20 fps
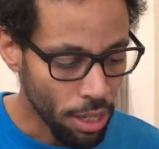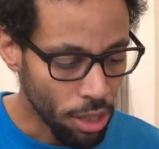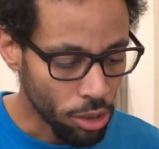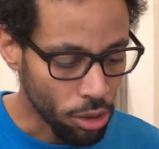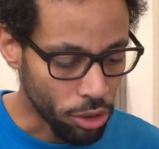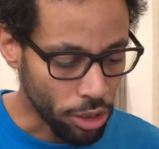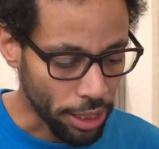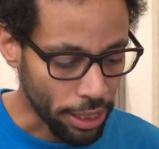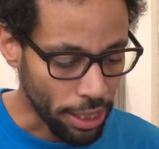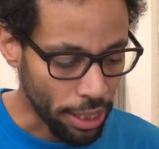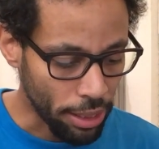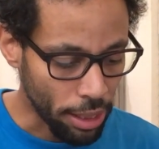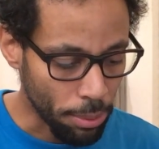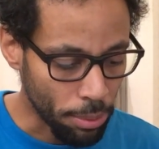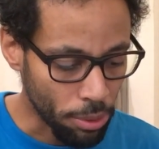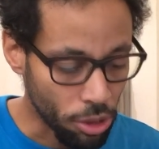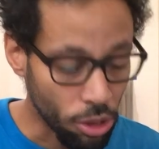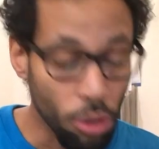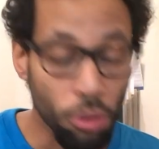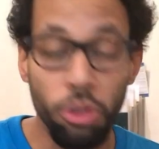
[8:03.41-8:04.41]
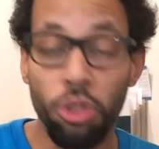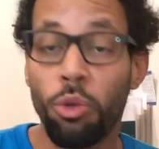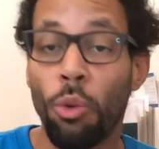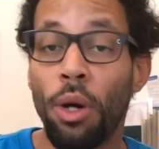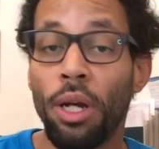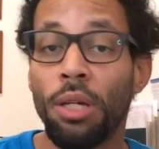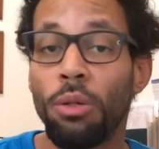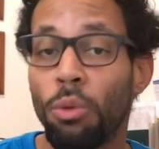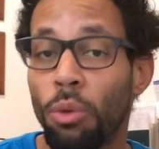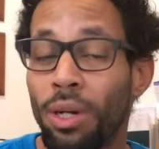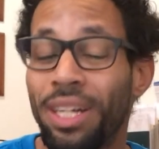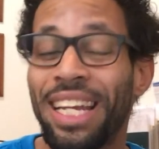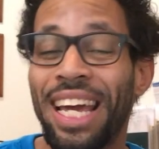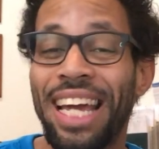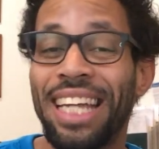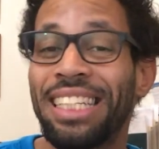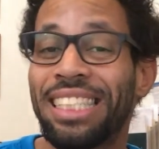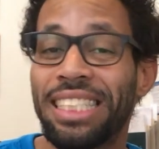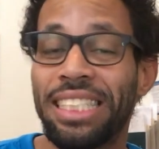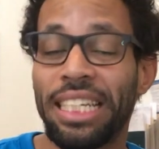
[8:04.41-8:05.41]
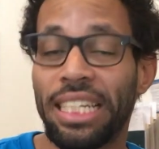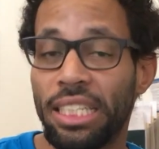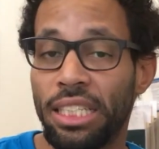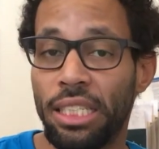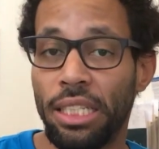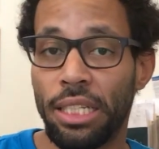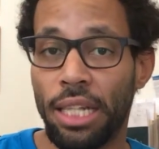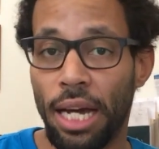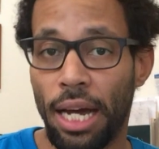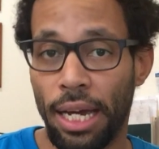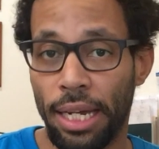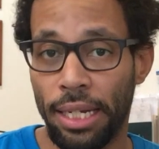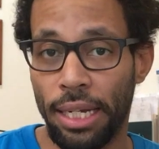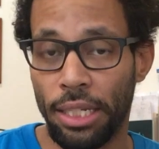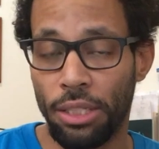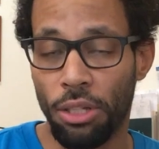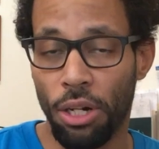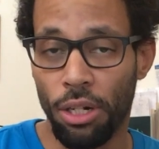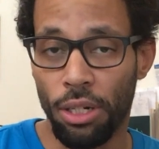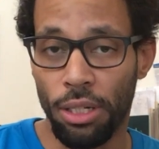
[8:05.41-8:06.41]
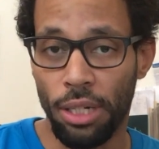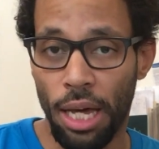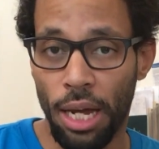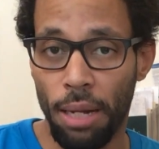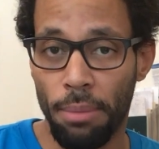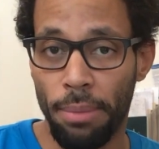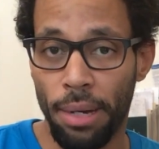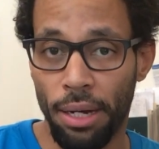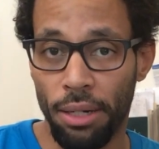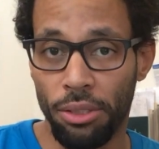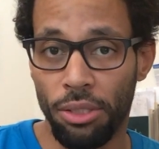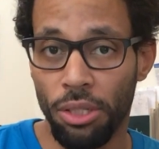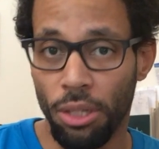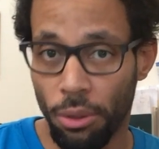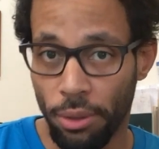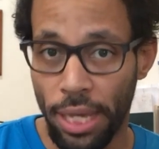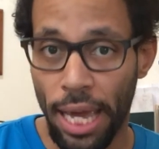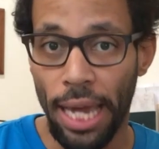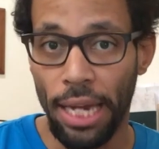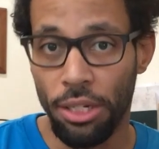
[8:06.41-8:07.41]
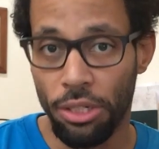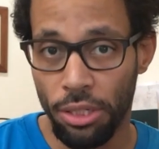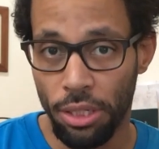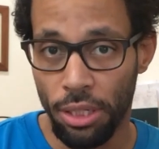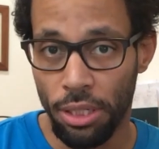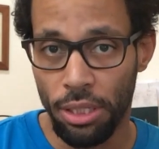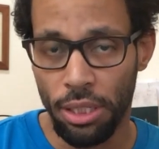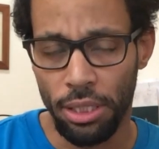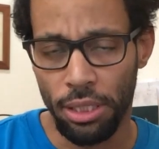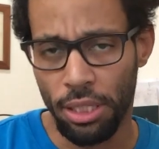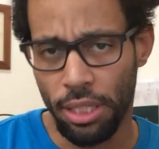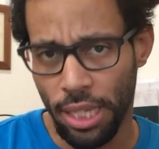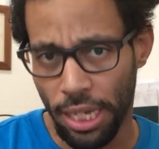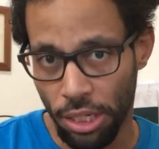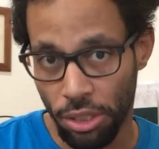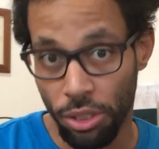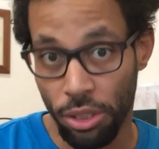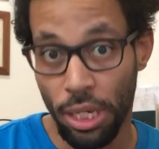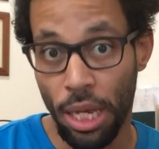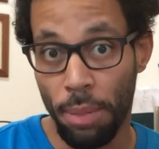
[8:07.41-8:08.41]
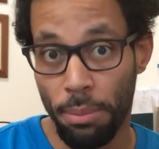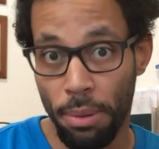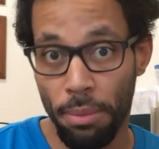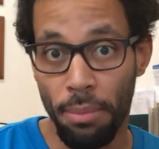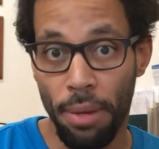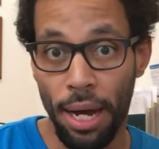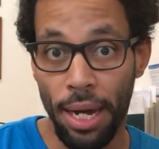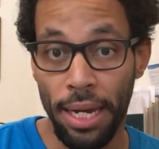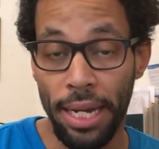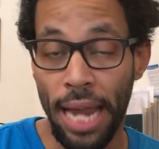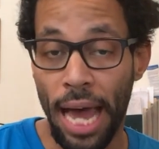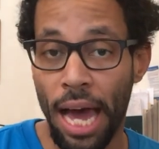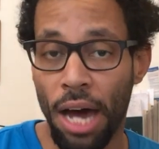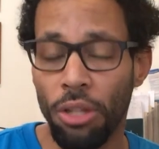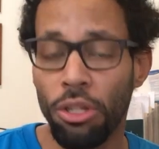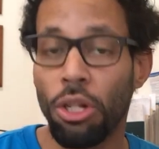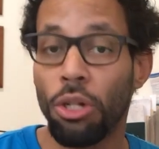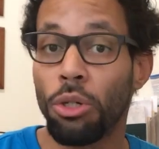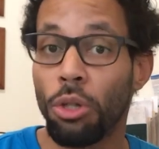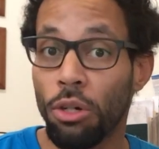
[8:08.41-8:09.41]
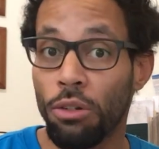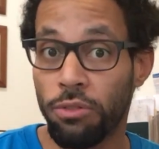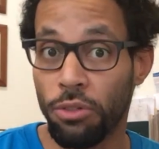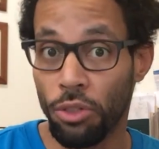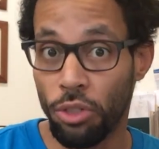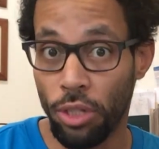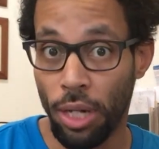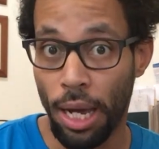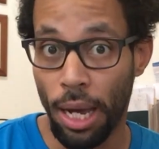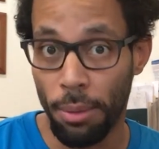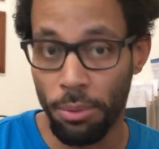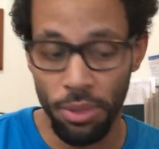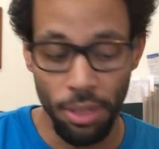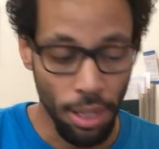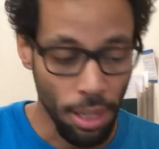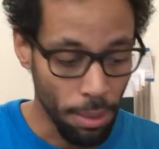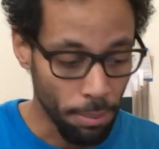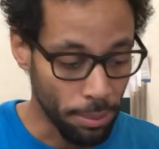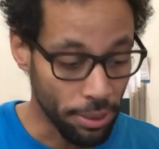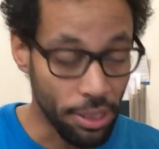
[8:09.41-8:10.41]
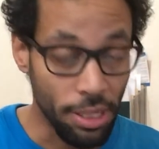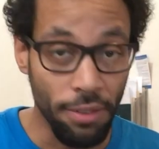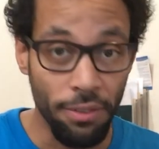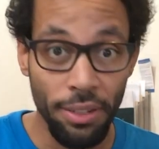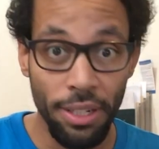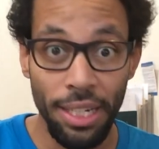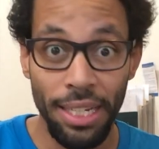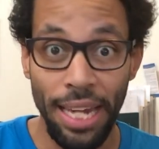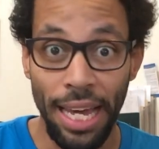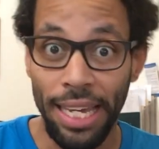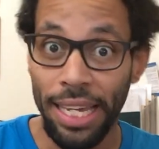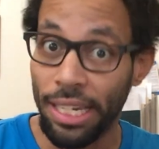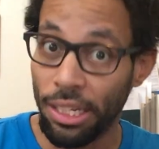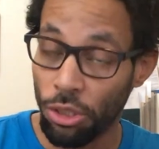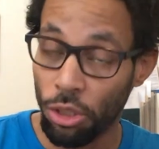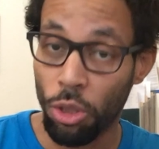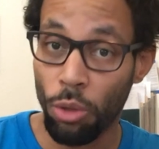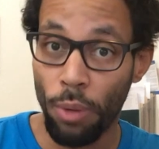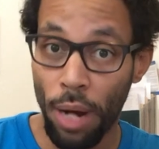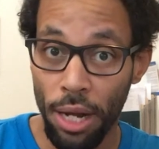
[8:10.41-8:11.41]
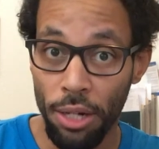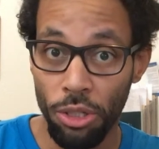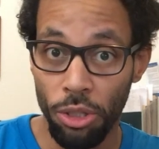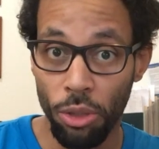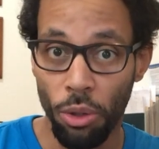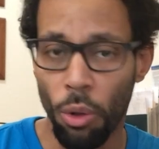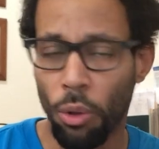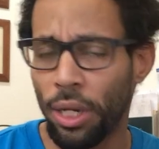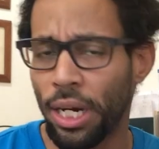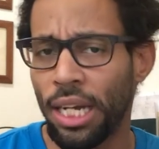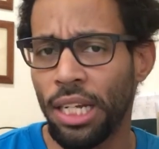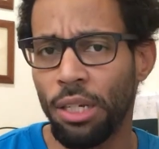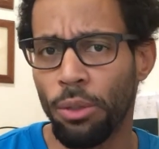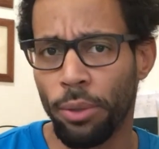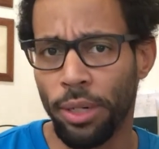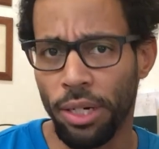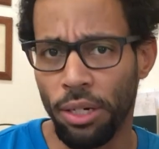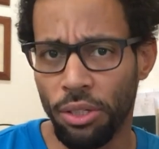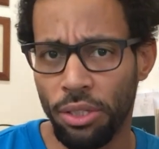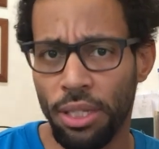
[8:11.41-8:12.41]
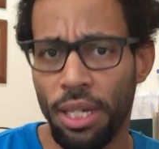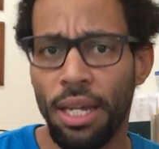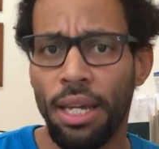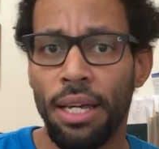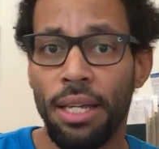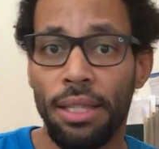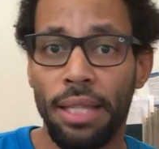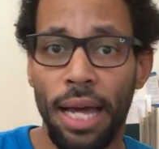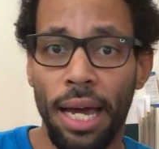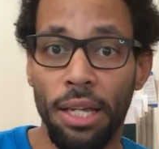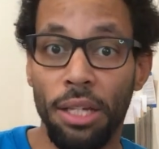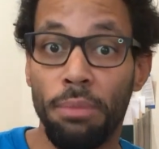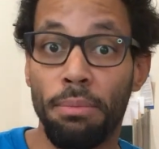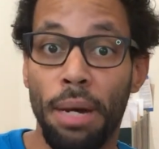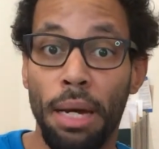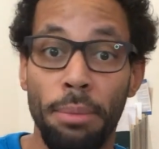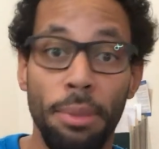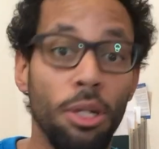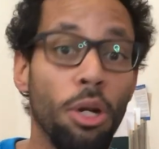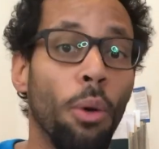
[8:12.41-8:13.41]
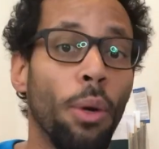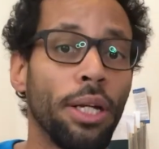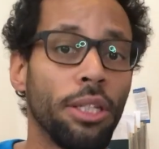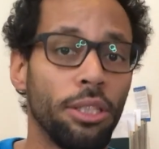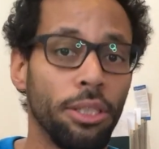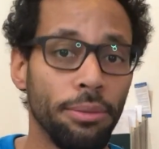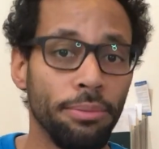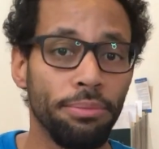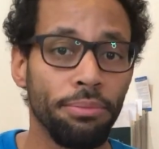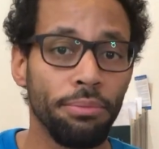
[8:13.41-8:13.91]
So check out episodes 21 and 69. I talk a lot about locations and things to keep in mind and how to look for jobs, specifically like in Toronto or anywhere else that you might be going to.